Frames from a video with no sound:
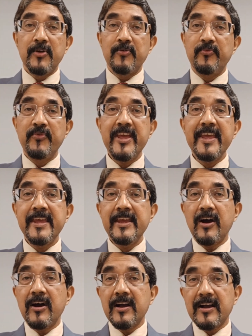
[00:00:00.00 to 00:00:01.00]

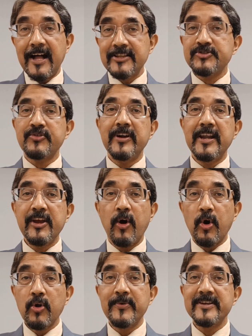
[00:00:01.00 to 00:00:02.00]
We culturally
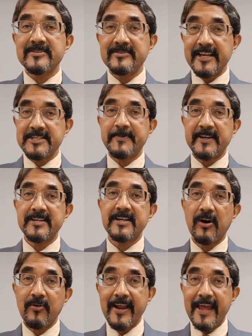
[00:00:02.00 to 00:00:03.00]
always respected
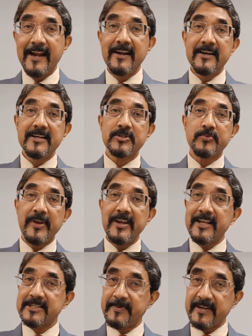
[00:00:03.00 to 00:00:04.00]
our elders. We
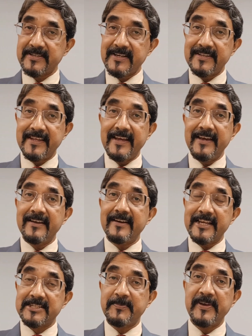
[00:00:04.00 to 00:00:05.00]
respected their
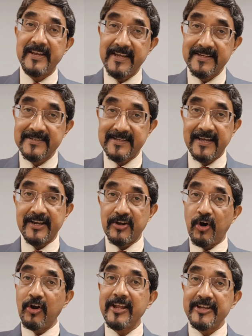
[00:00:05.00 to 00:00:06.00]
experience, their
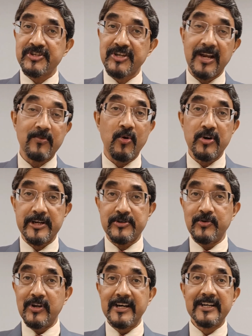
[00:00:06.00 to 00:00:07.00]
knowledge, and wanted
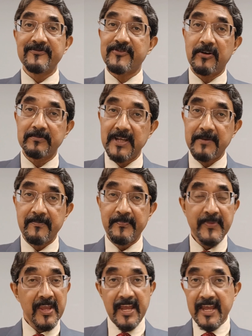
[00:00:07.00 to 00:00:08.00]
to learn from them.
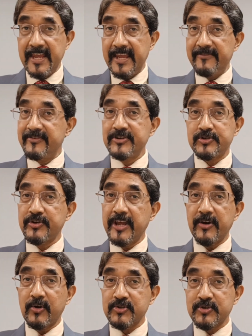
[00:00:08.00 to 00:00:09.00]
Even
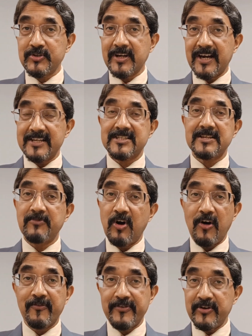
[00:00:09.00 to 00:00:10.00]
today, also the custom
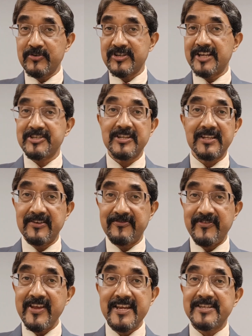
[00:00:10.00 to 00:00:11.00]
of touching their
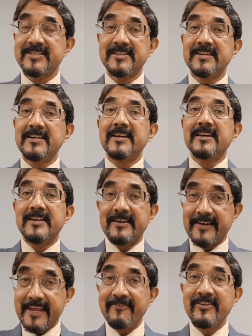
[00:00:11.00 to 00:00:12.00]
feet,
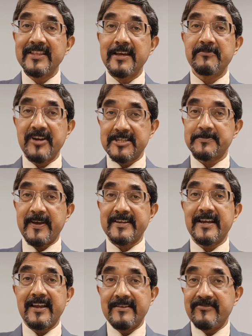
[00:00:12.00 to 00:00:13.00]
giving them respect
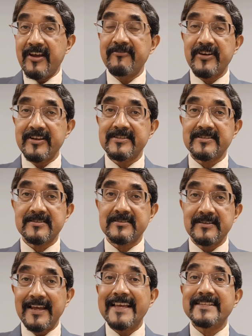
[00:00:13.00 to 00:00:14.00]
and
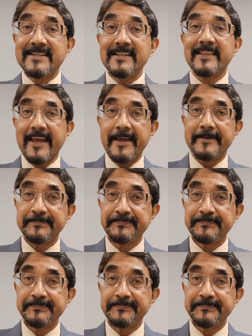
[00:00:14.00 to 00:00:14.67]
reverence is still there.